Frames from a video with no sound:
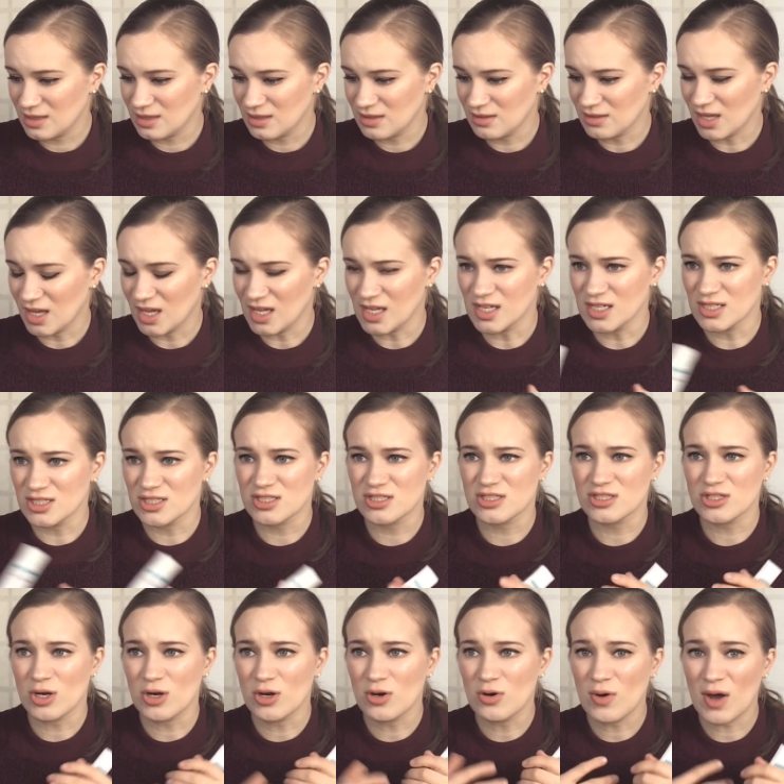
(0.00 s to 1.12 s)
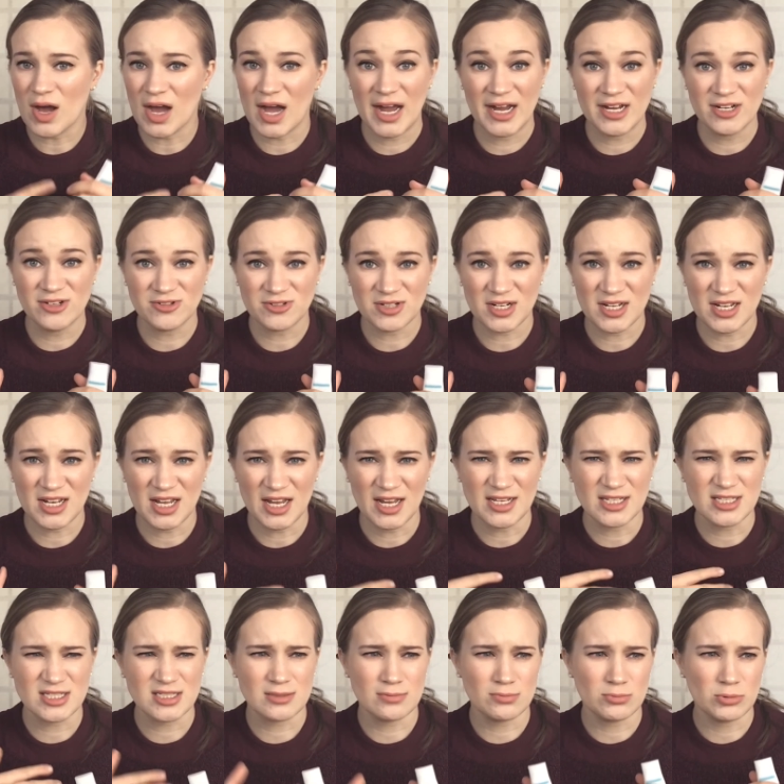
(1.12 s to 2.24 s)
Like, so hydrating,
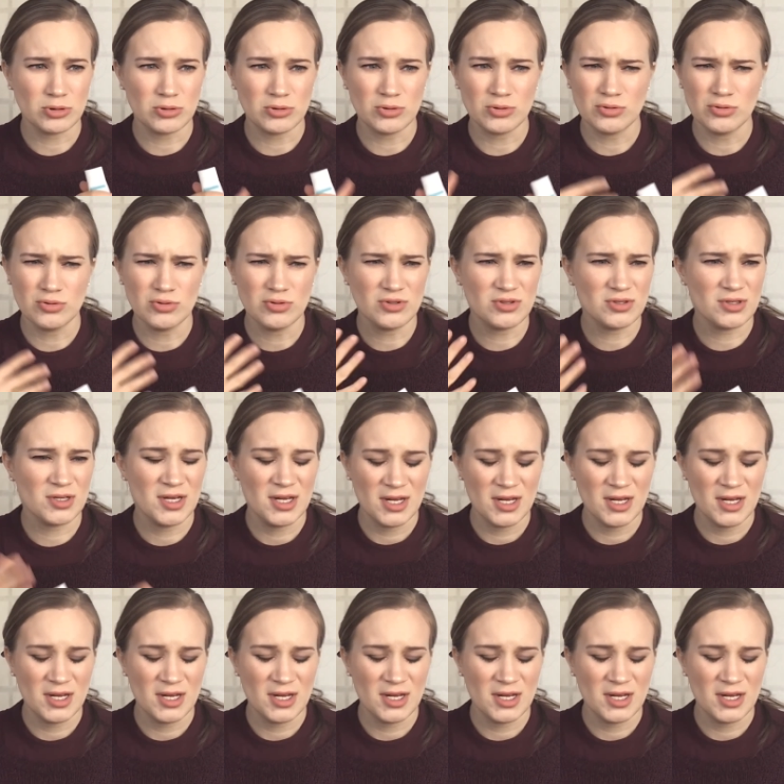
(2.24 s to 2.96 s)
smooth,